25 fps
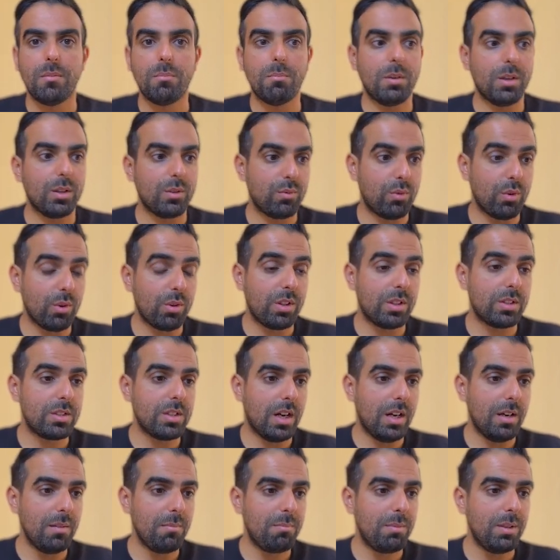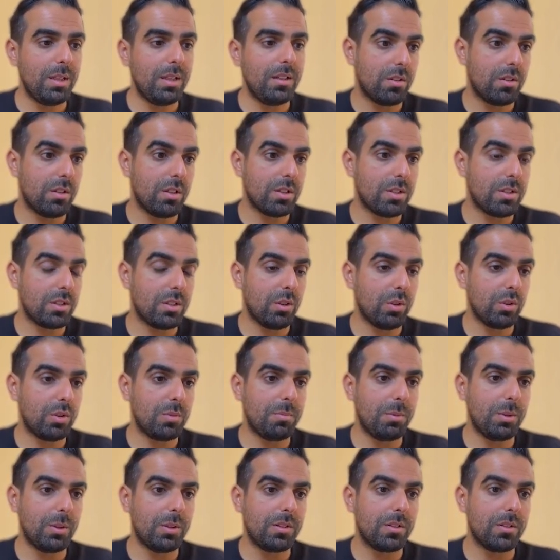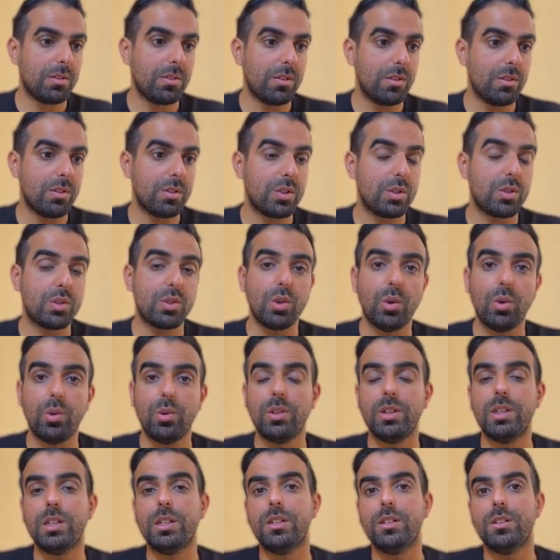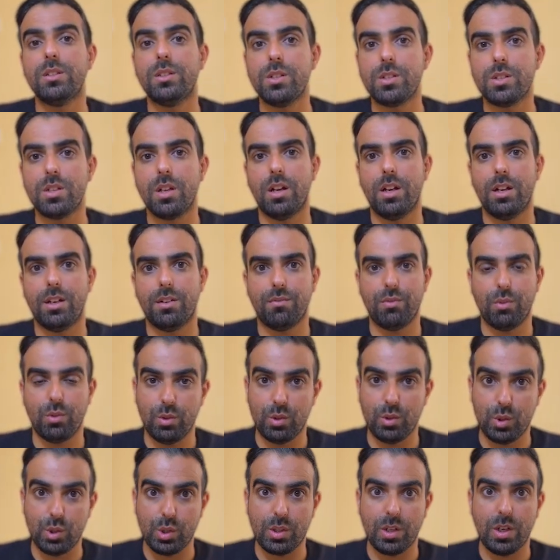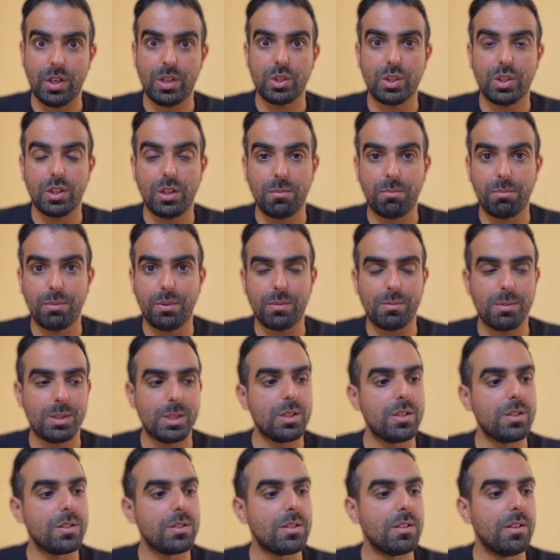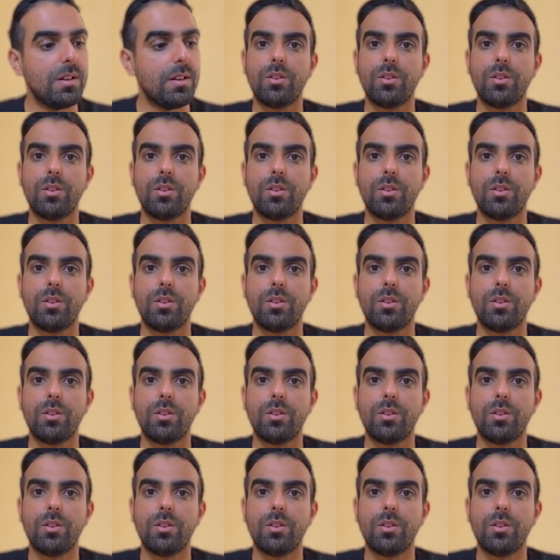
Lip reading: But for the time being, this notebook is solely designed for educational purposes.